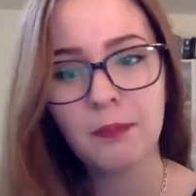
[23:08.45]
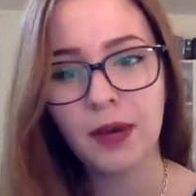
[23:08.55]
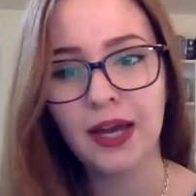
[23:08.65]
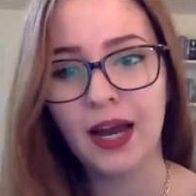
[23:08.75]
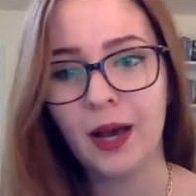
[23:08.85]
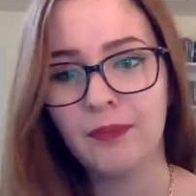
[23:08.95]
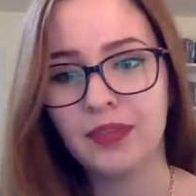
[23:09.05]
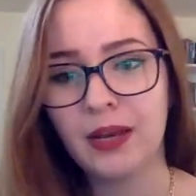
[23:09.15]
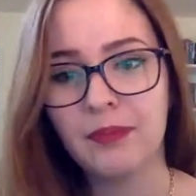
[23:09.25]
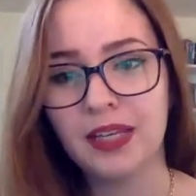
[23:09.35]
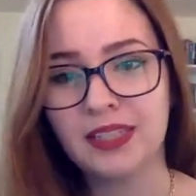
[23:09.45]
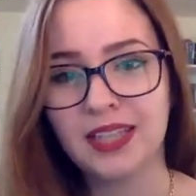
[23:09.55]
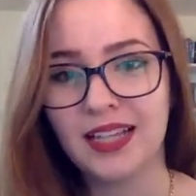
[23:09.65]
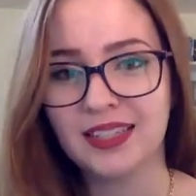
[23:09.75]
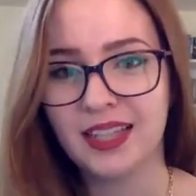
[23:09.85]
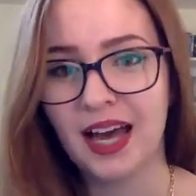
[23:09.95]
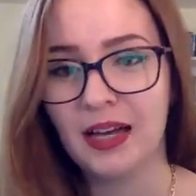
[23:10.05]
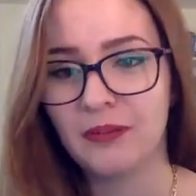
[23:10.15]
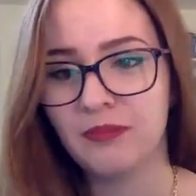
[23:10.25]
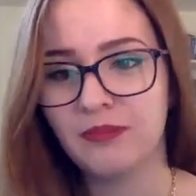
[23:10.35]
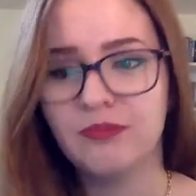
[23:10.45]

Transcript: but then it made sense that